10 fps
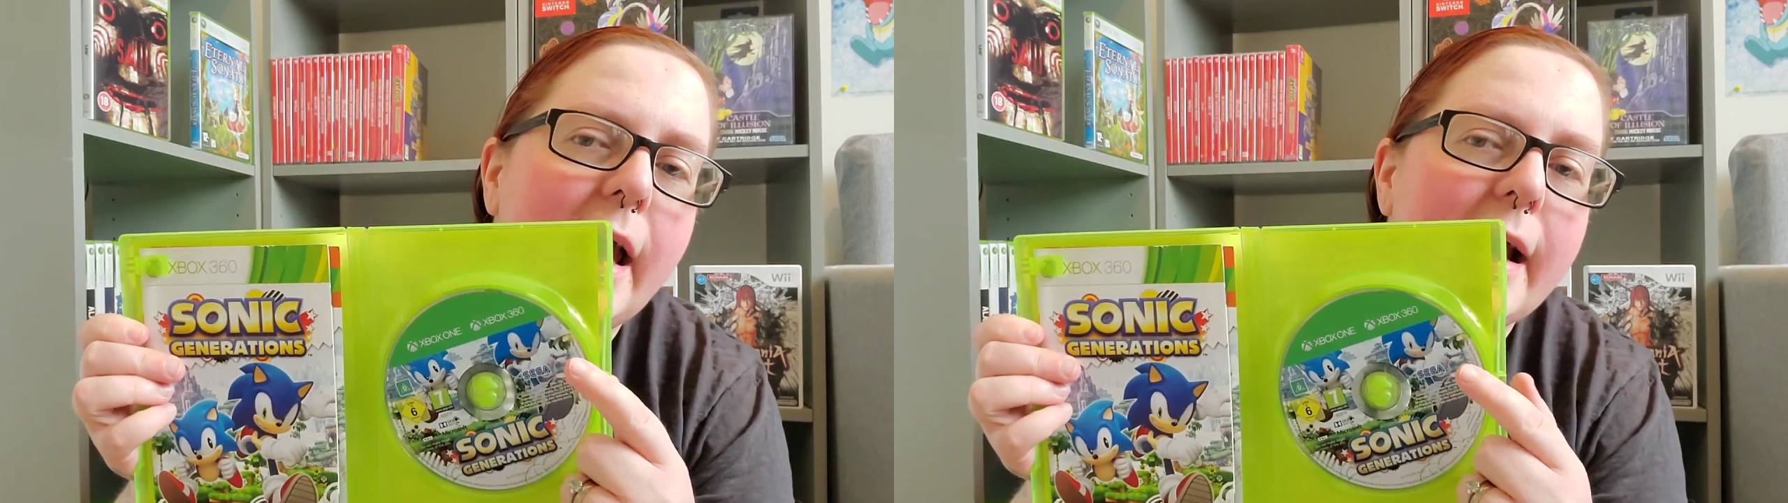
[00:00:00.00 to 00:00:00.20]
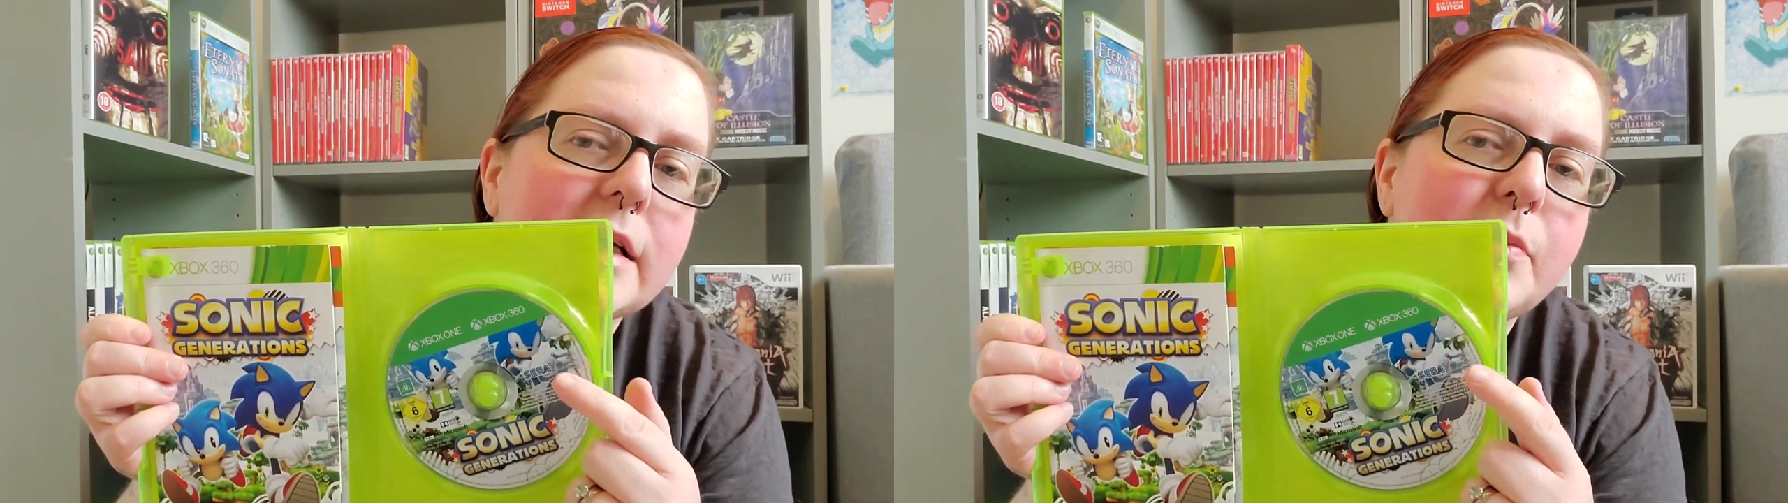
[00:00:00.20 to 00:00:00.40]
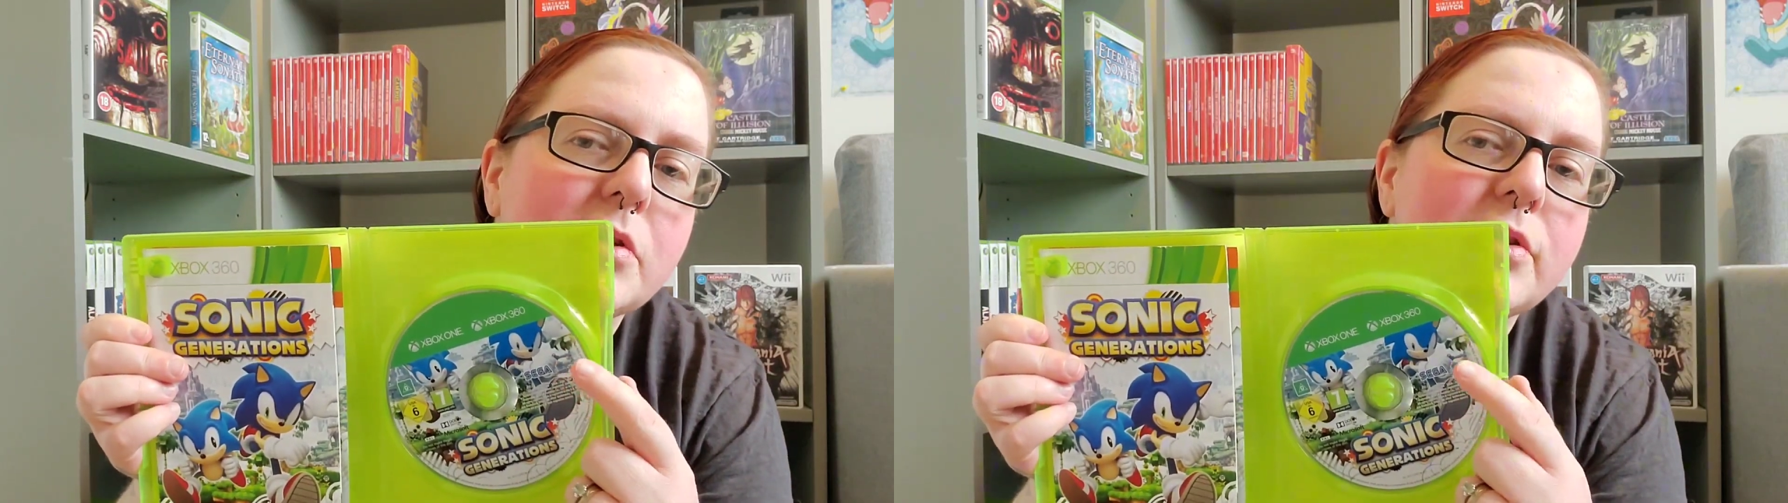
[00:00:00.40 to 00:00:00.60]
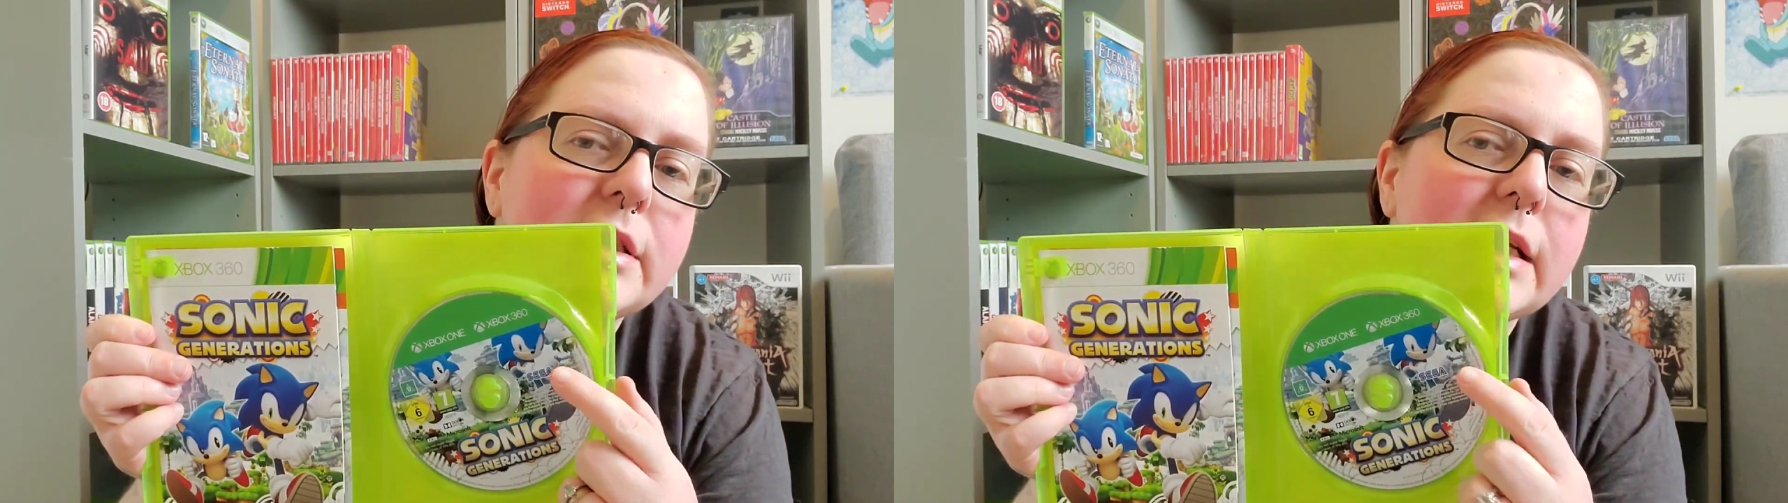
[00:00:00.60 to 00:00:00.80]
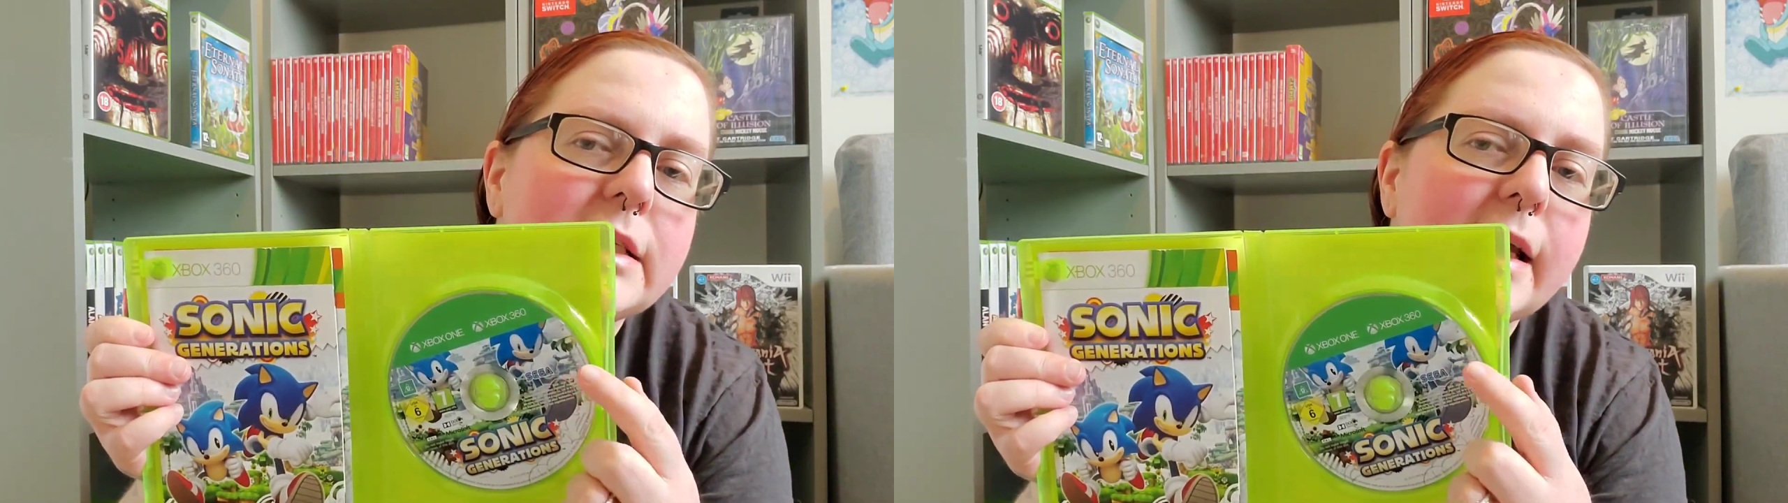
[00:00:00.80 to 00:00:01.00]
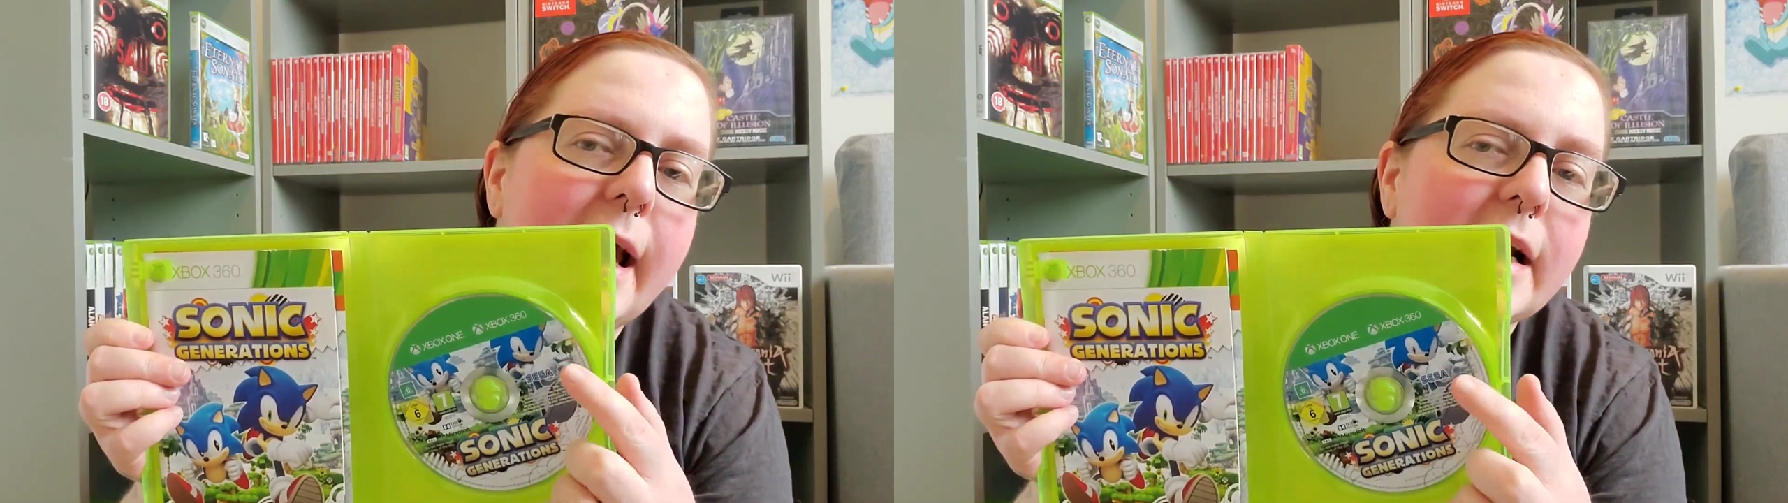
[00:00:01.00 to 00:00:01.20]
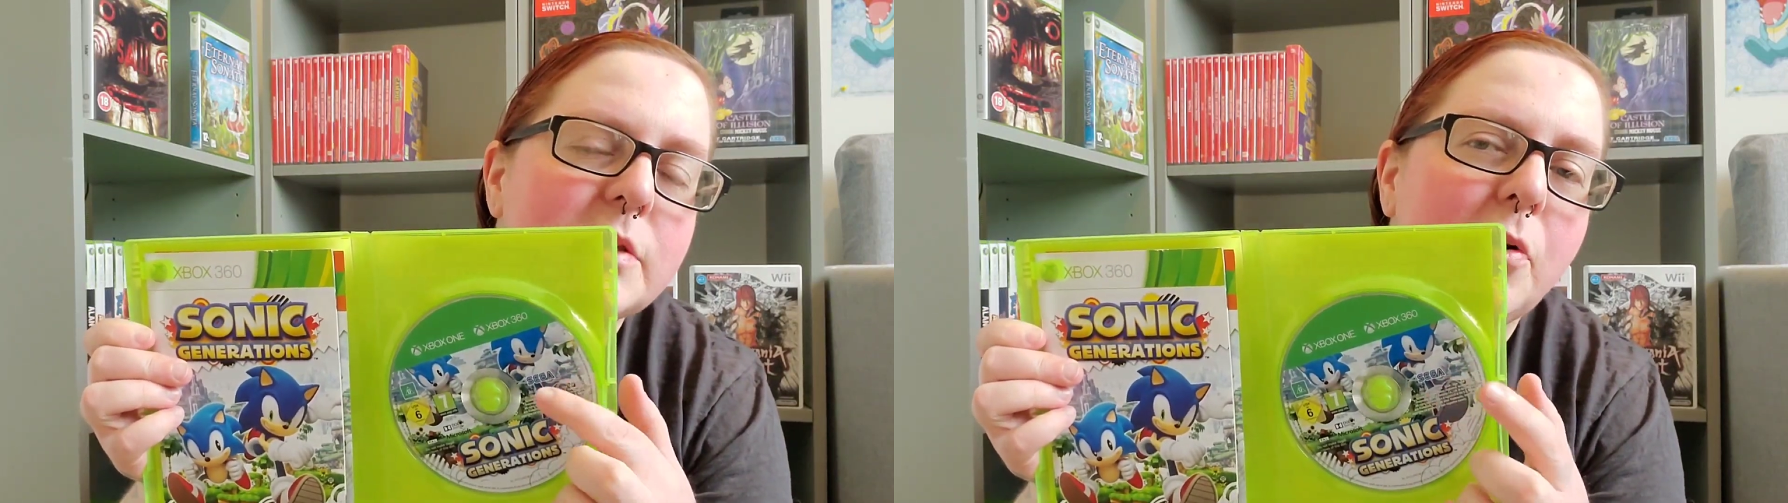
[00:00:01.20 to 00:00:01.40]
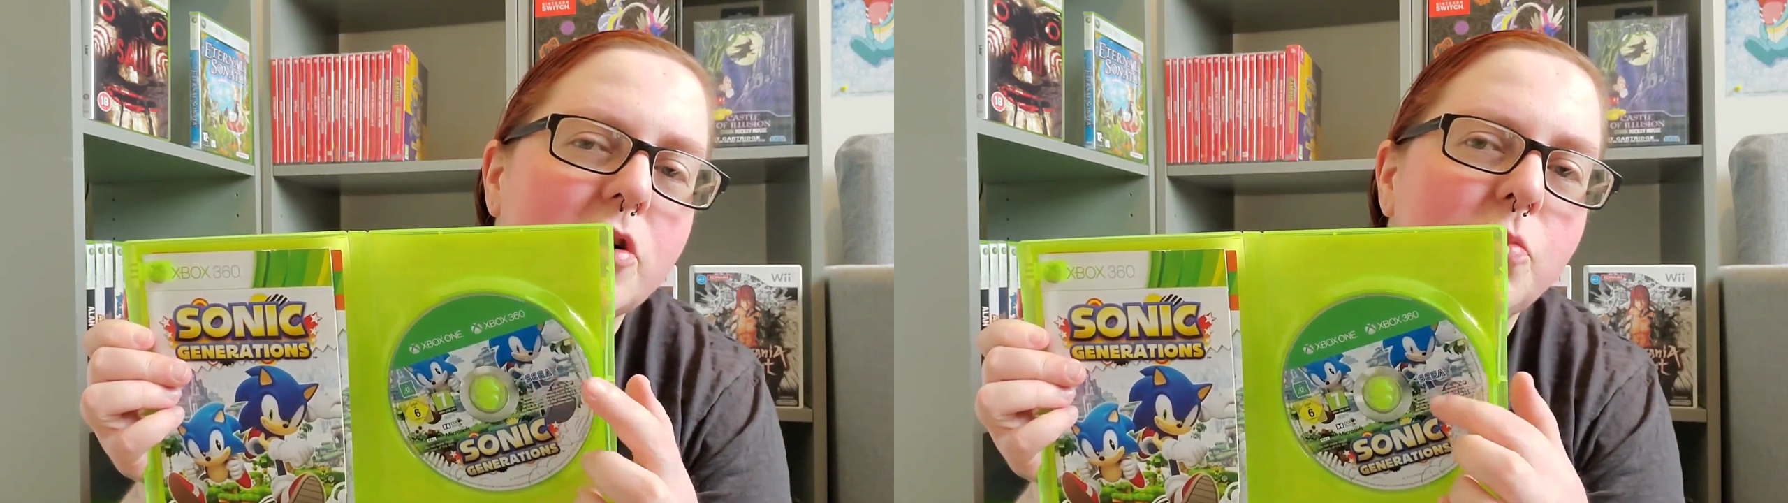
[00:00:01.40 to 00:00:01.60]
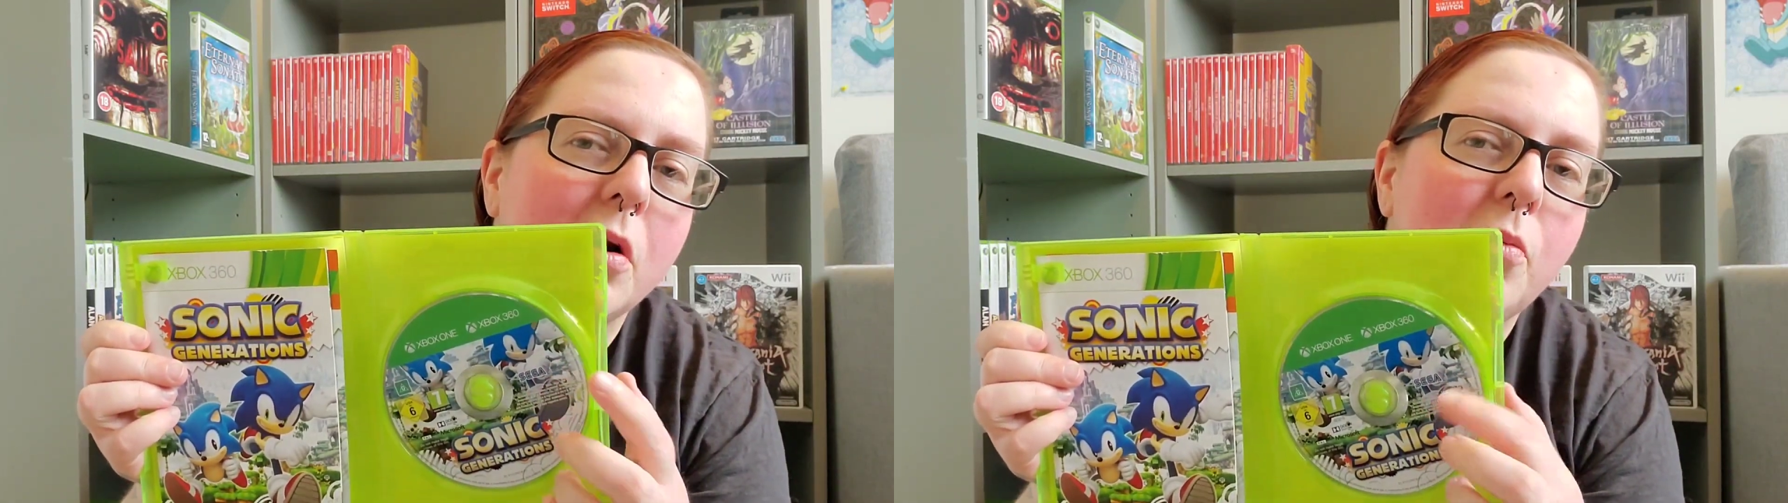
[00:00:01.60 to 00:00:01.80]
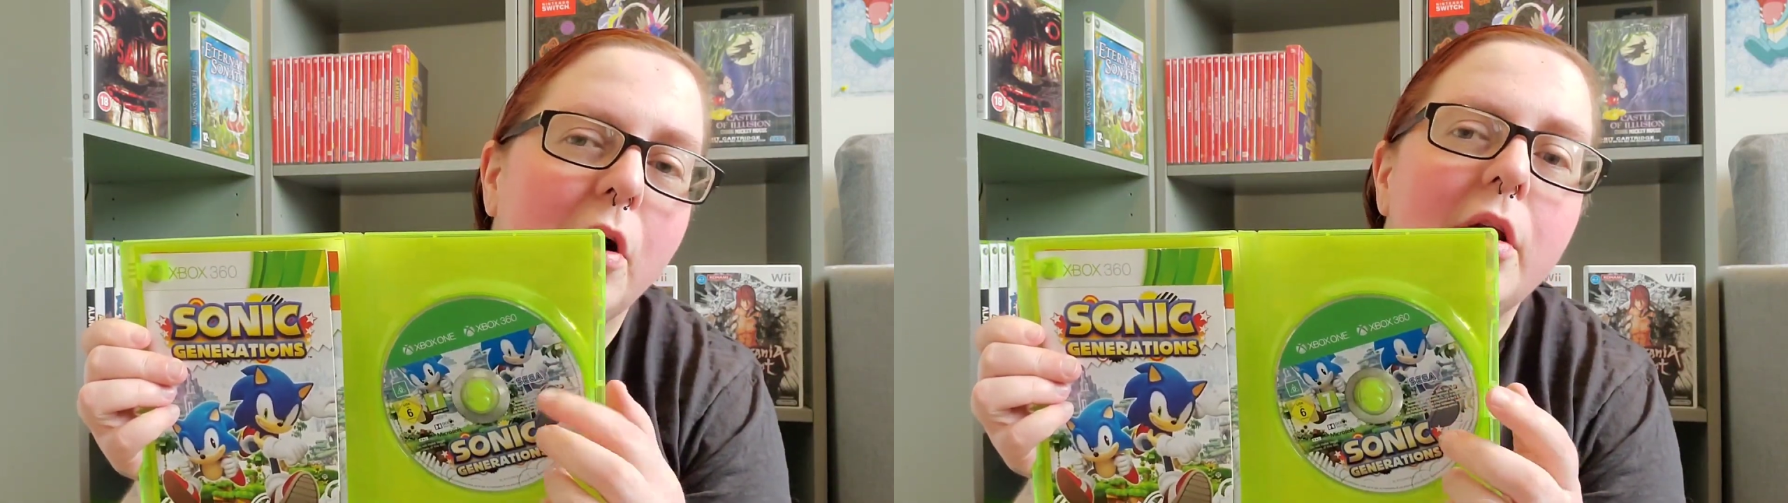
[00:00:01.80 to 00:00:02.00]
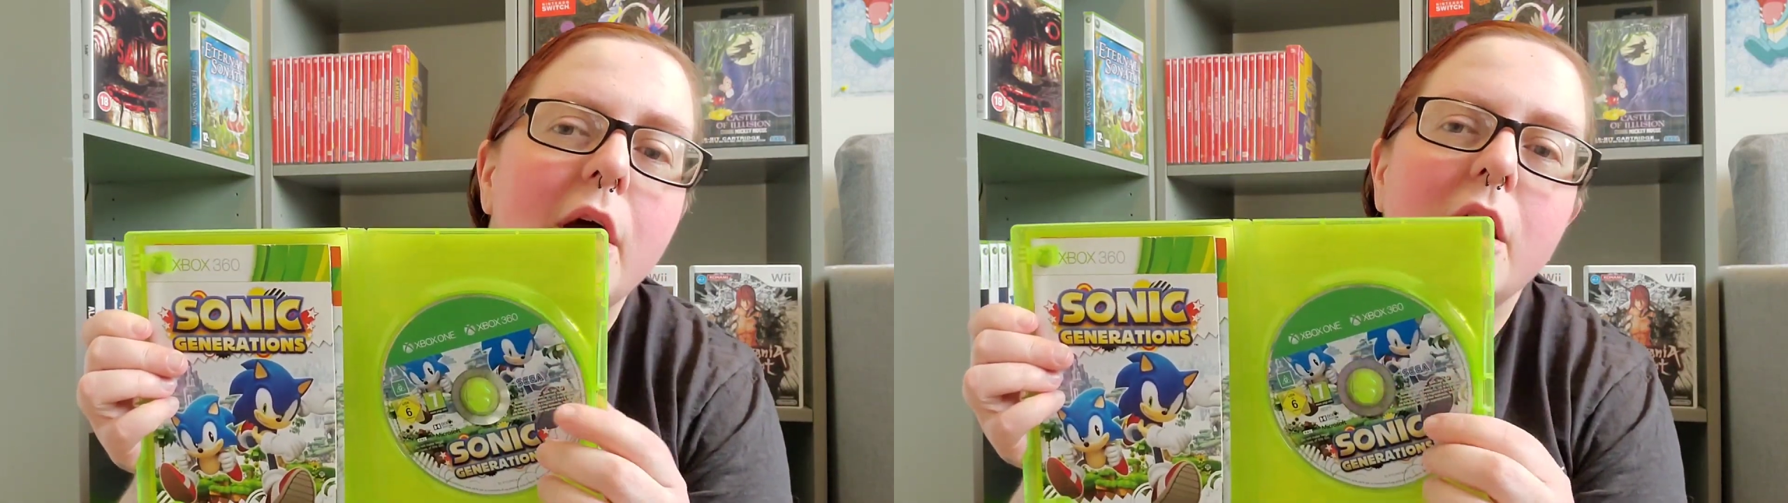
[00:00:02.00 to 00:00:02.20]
Xbox 360 Xbox One one,